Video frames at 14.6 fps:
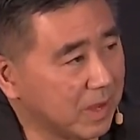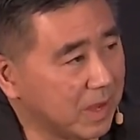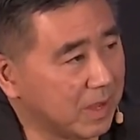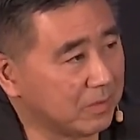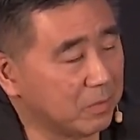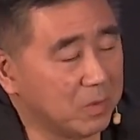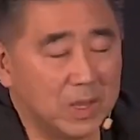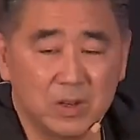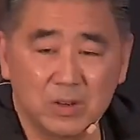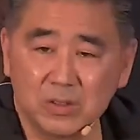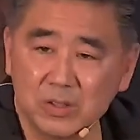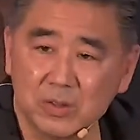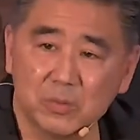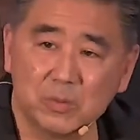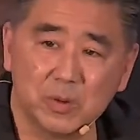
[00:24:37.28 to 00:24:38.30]
We don't
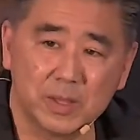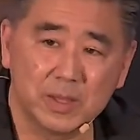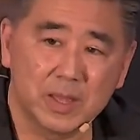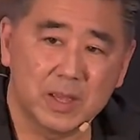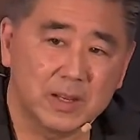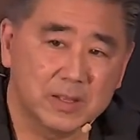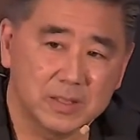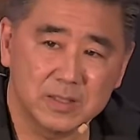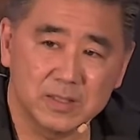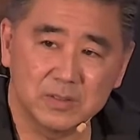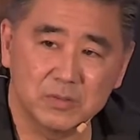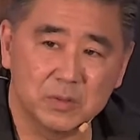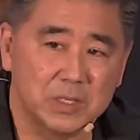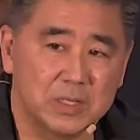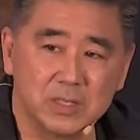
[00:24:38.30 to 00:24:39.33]
know when that is.
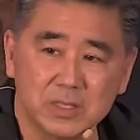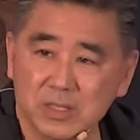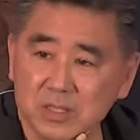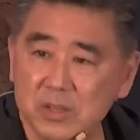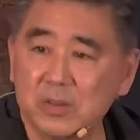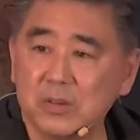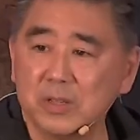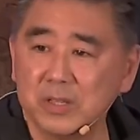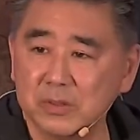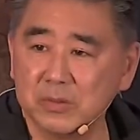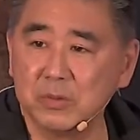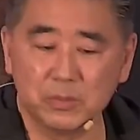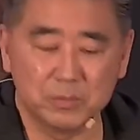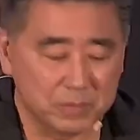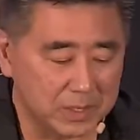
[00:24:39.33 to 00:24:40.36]
We just know it
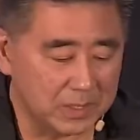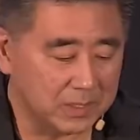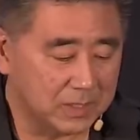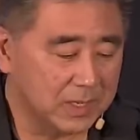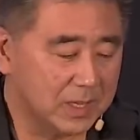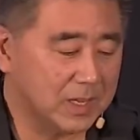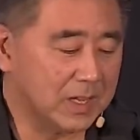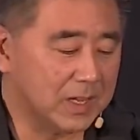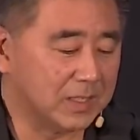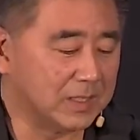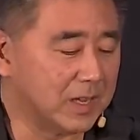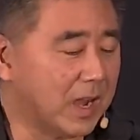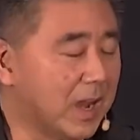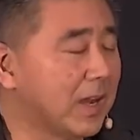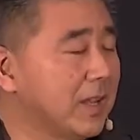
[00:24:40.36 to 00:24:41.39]
will be.
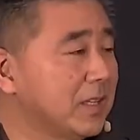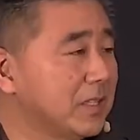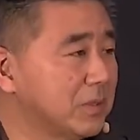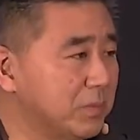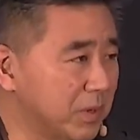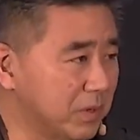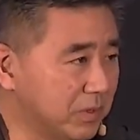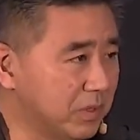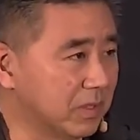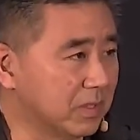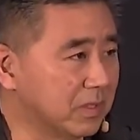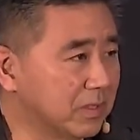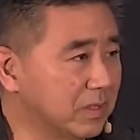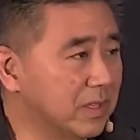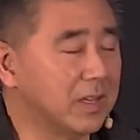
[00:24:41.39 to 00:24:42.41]
God has
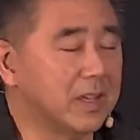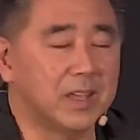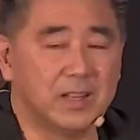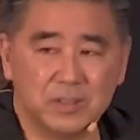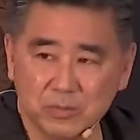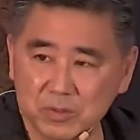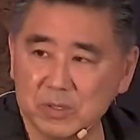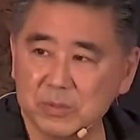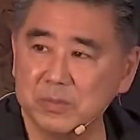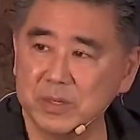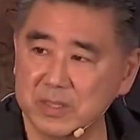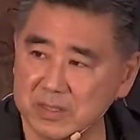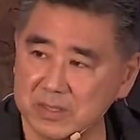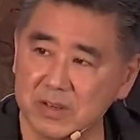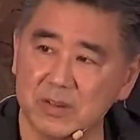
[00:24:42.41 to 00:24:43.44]
spoken, and it will be
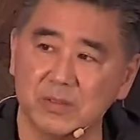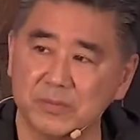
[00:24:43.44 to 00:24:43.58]
so.